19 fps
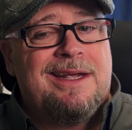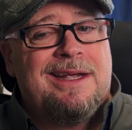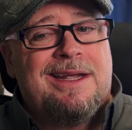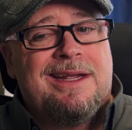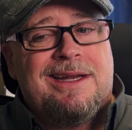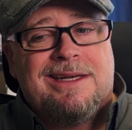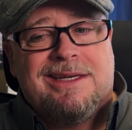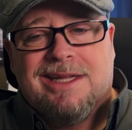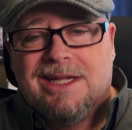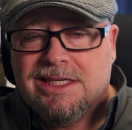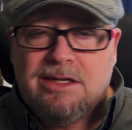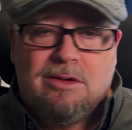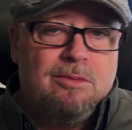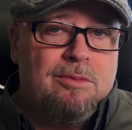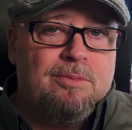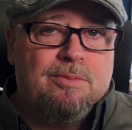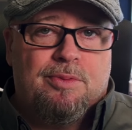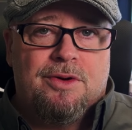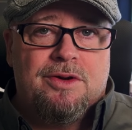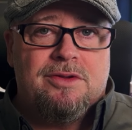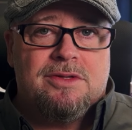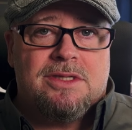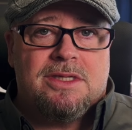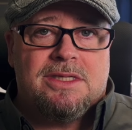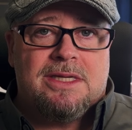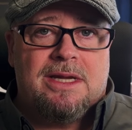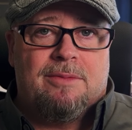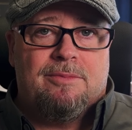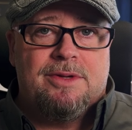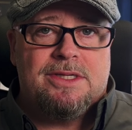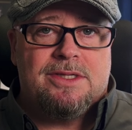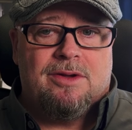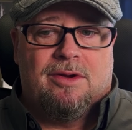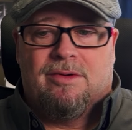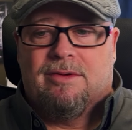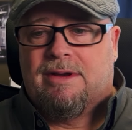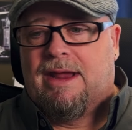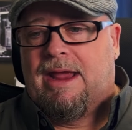doesn't produce the same result,